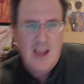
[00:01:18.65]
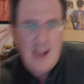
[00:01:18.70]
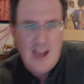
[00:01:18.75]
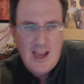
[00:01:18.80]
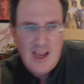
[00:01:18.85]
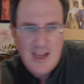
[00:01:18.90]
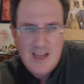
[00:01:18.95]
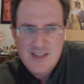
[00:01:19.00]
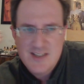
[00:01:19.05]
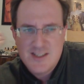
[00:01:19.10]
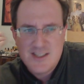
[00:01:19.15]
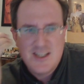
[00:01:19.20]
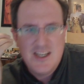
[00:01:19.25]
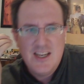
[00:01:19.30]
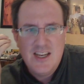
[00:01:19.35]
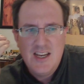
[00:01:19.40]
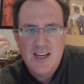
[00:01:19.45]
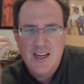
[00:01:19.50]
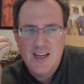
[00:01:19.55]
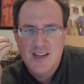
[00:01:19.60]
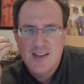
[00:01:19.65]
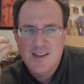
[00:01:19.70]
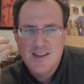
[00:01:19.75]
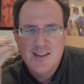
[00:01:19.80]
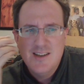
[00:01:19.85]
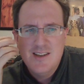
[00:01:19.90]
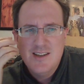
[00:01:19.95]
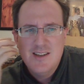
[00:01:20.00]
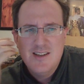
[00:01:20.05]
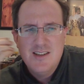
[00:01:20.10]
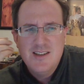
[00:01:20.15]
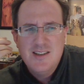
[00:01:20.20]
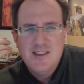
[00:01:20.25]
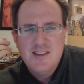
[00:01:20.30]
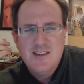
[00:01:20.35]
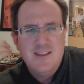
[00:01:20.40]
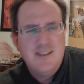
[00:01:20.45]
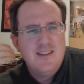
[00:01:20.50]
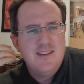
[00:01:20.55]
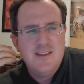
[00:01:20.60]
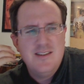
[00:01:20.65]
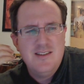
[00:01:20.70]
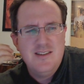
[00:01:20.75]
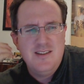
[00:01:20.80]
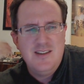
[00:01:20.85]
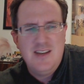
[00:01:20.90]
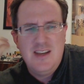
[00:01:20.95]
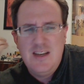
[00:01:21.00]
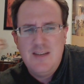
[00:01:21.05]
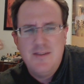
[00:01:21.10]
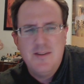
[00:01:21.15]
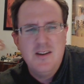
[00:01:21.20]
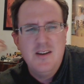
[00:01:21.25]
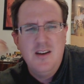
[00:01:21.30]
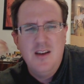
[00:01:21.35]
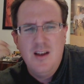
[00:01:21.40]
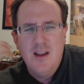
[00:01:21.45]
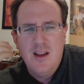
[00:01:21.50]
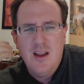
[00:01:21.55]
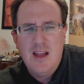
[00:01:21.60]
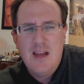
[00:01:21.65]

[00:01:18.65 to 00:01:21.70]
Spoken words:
Has he even